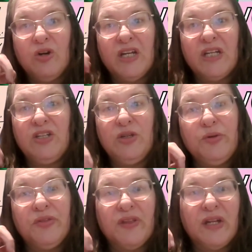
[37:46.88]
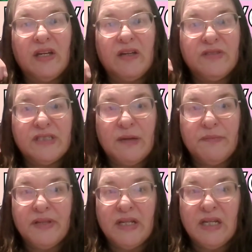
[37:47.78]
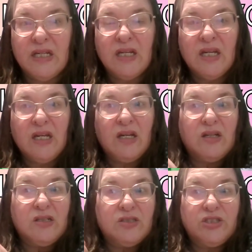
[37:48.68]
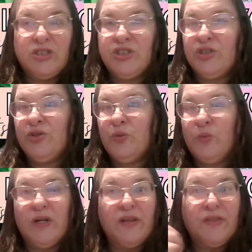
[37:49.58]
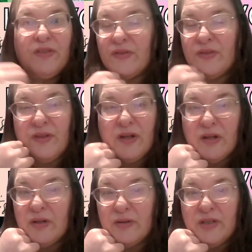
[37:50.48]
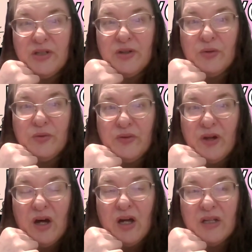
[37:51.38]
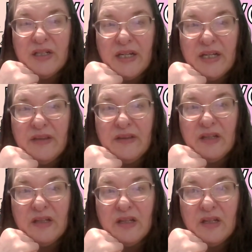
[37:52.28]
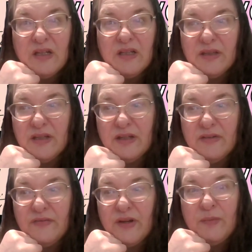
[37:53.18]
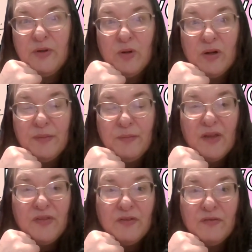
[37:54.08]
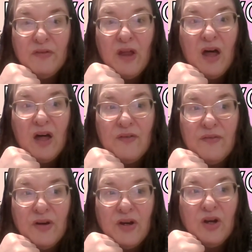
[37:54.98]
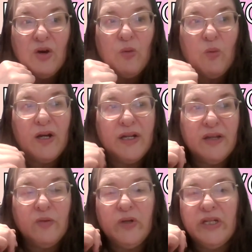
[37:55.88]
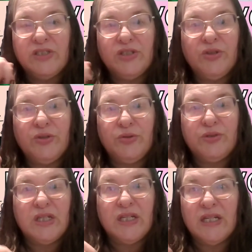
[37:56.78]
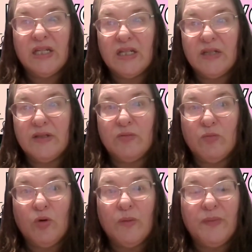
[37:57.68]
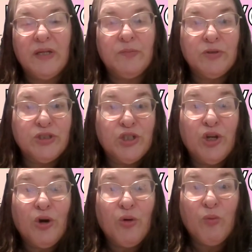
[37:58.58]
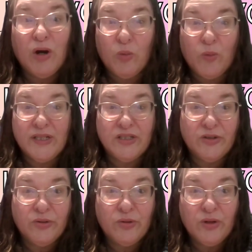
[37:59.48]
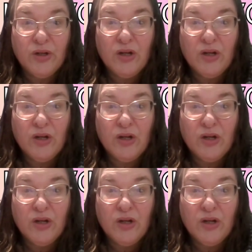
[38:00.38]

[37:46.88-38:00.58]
Can you think of something to do with the holiday, the February month of love? What can we do to get more people to know what we do?